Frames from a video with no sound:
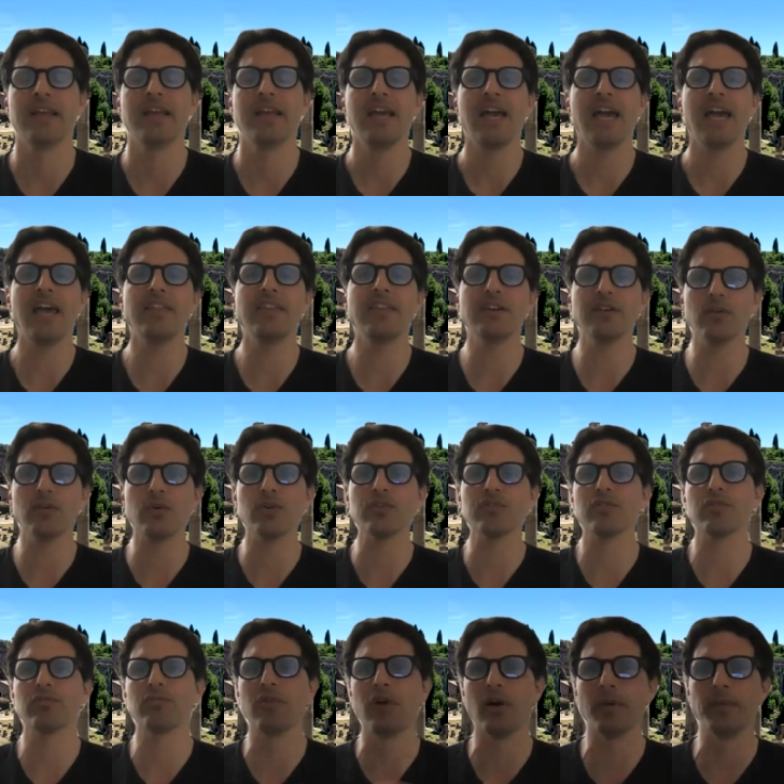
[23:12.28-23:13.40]
And then, of course,
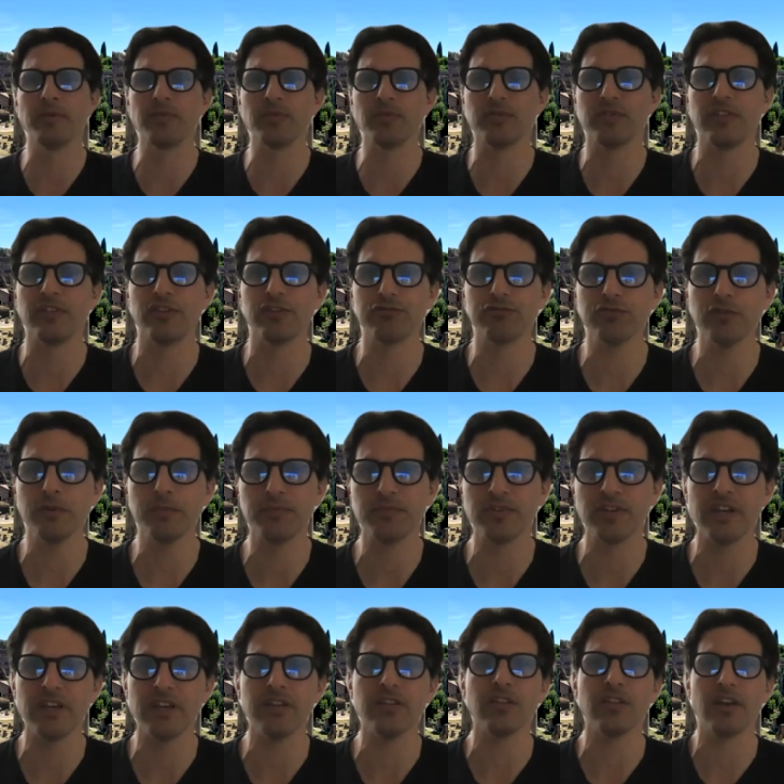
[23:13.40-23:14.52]
the Romans will send the troops
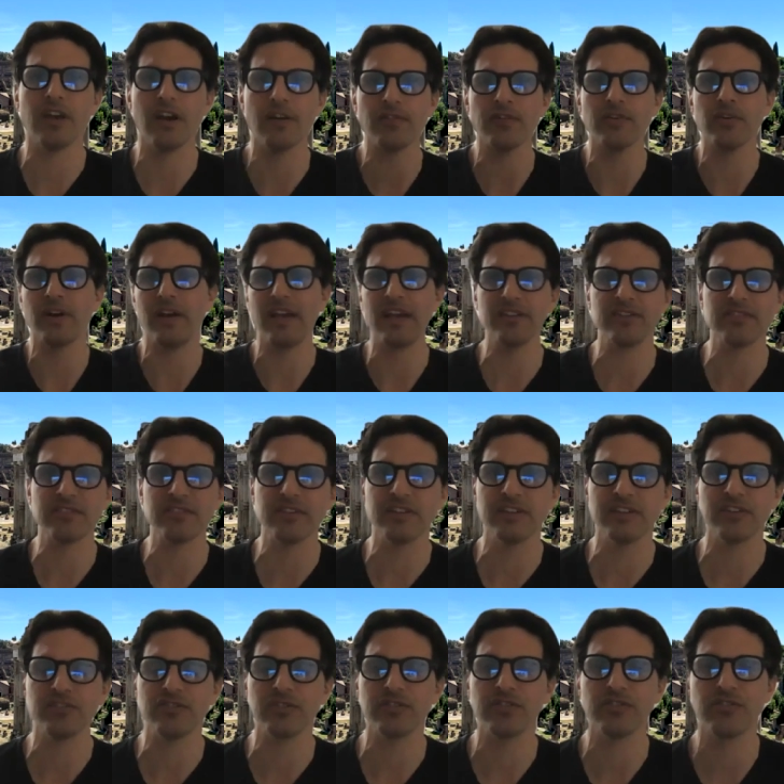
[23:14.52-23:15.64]
in. The governor has to
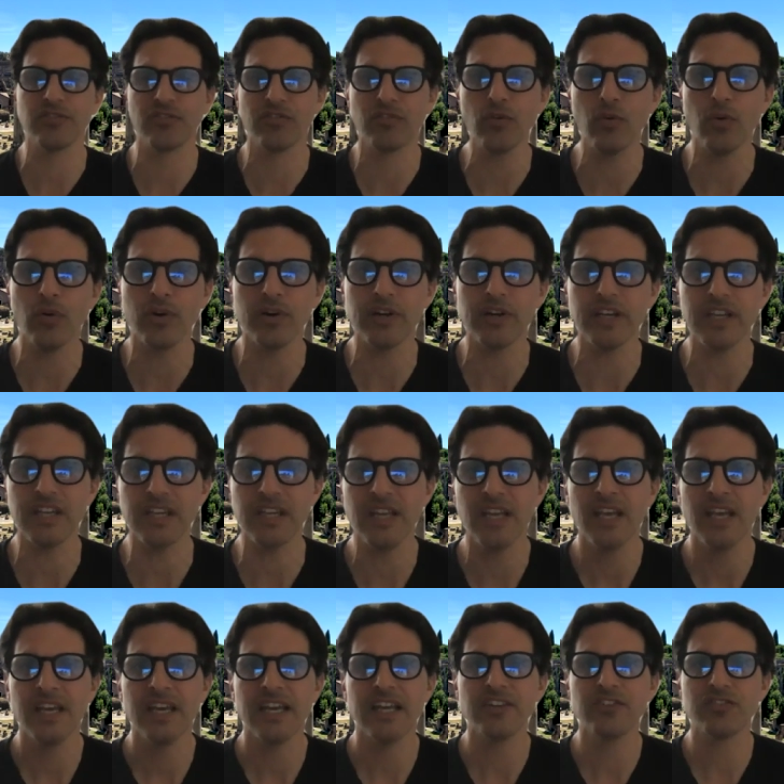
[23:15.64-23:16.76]
exert his authority
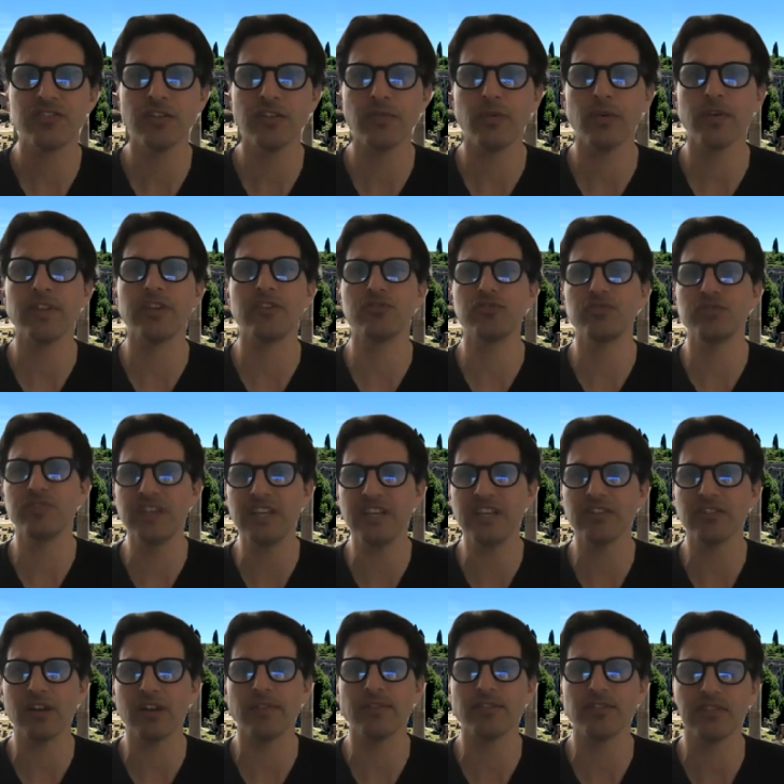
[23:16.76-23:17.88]
and so forth. The Judea
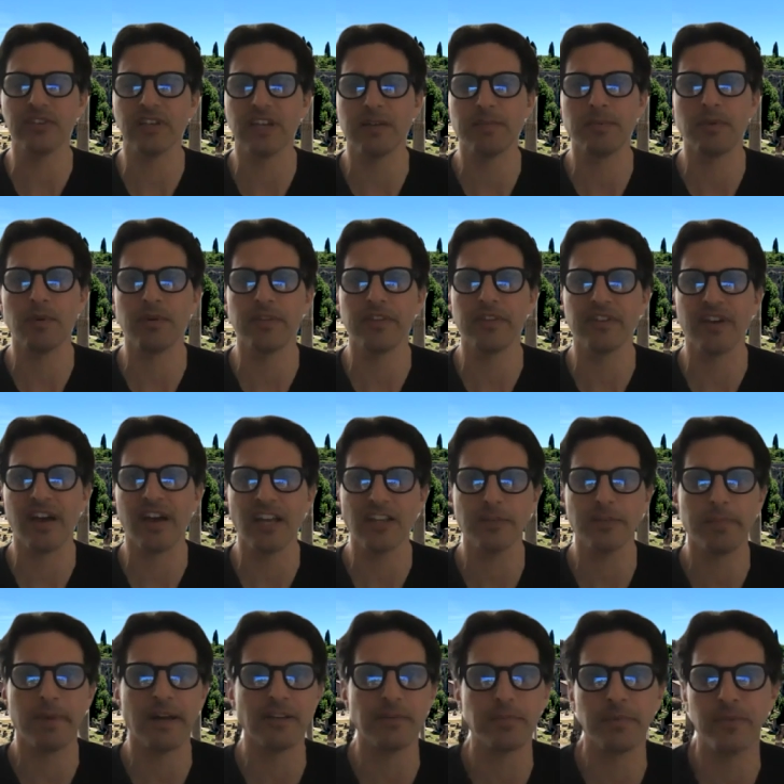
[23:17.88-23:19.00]
is obviously going to be one of these
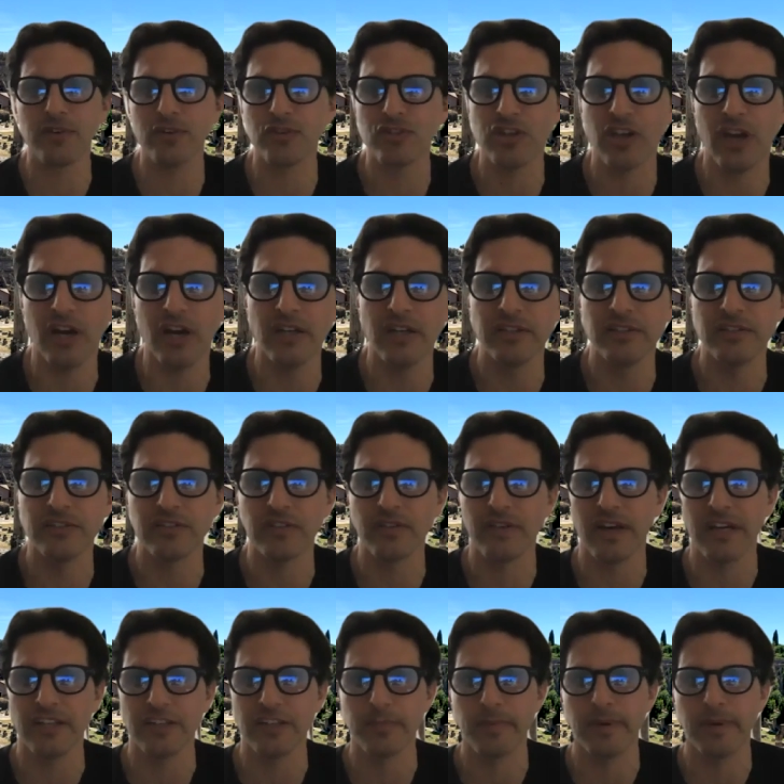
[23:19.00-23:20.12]
hotspots, but there are tons of
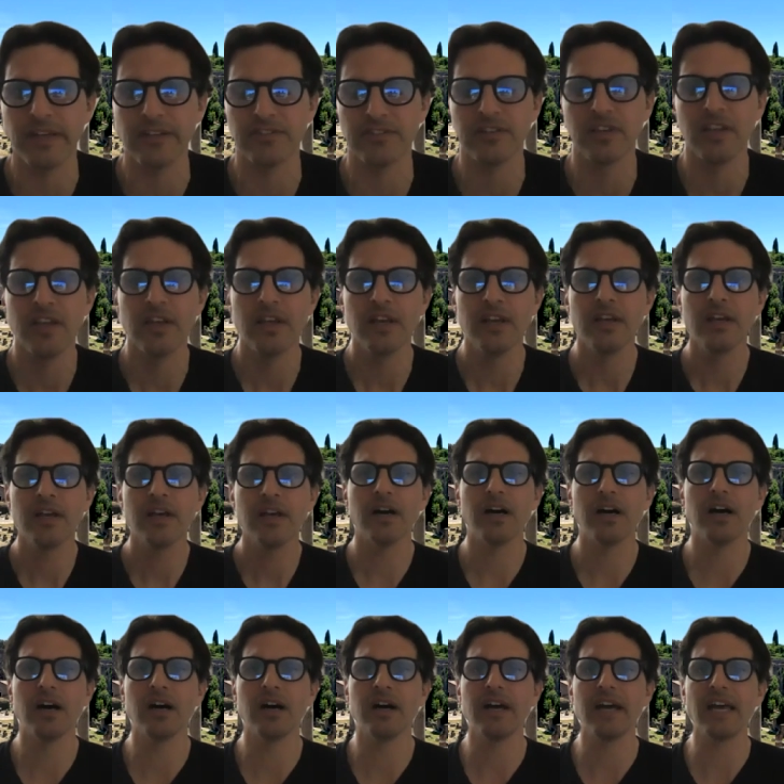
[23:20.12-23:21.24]
hotspots.
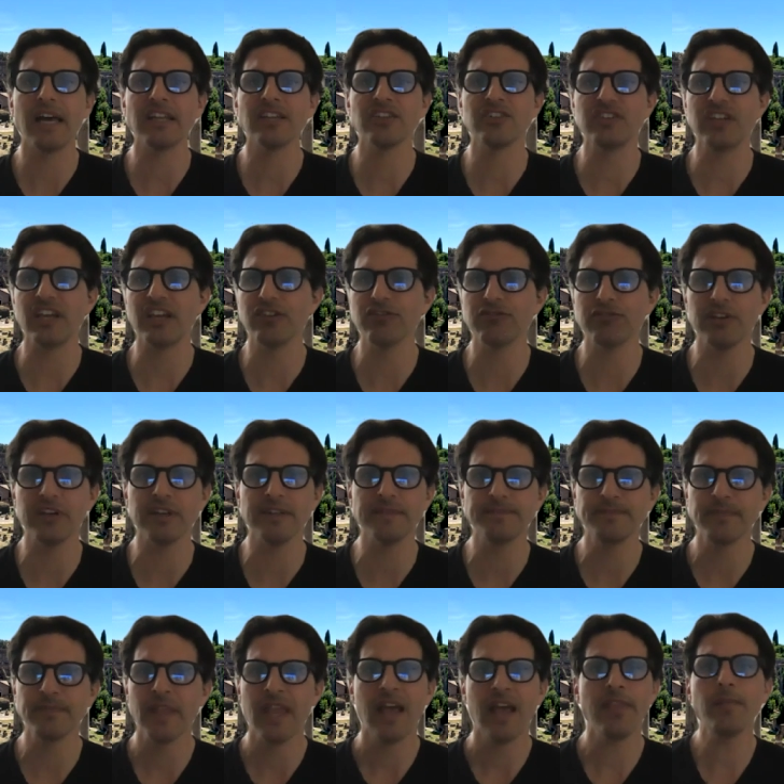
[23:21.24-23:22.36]
Alexandria.
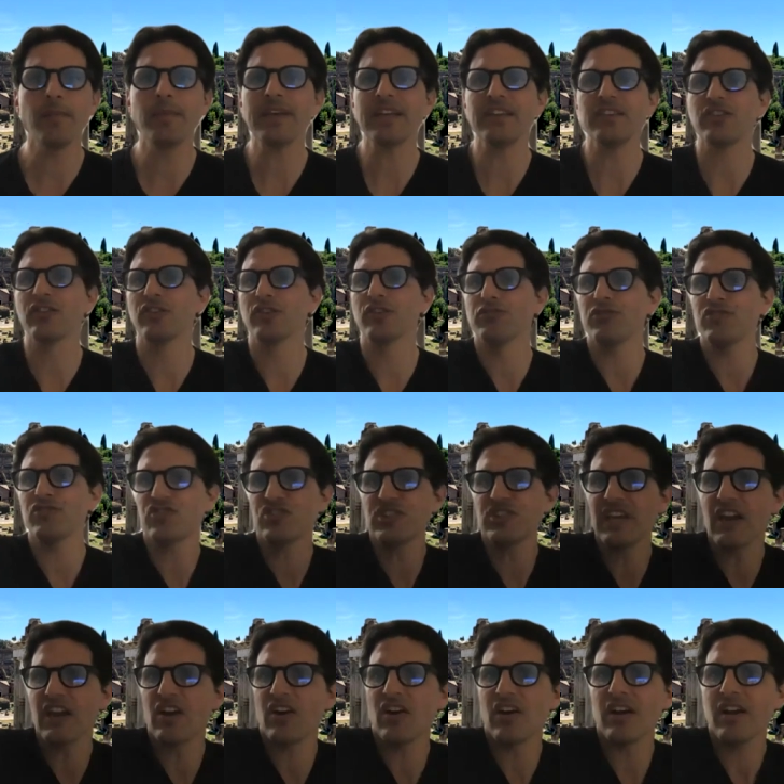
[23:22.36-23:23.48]
And then we get into the Christian
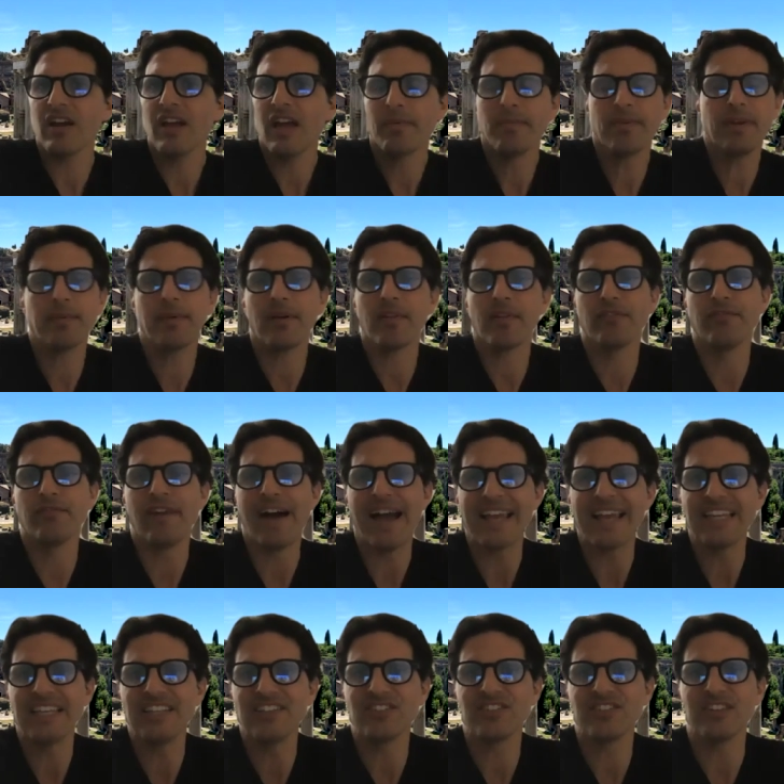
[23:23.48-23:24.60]
era. Think about all the
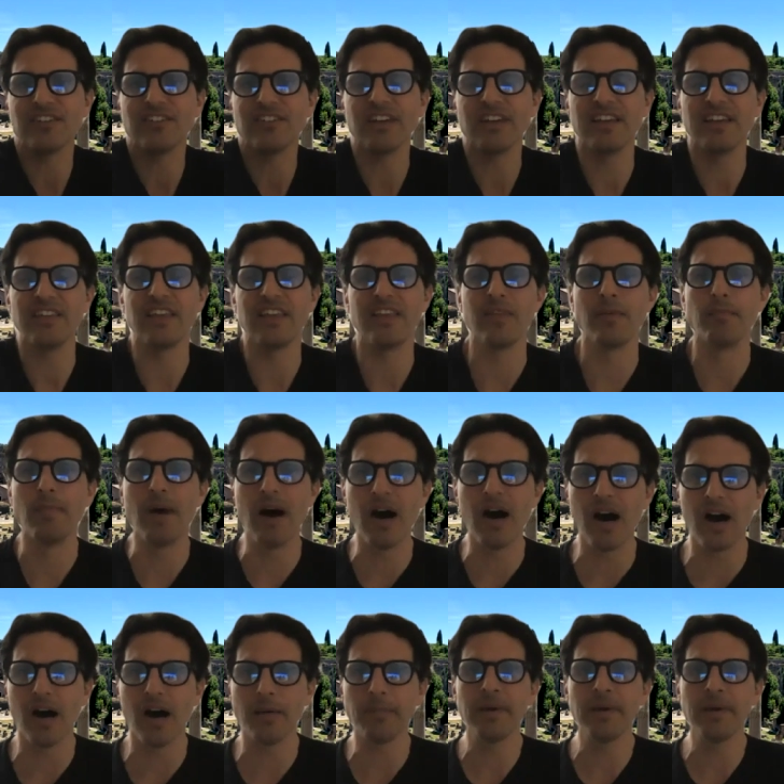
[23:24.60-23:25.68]
violence and the mob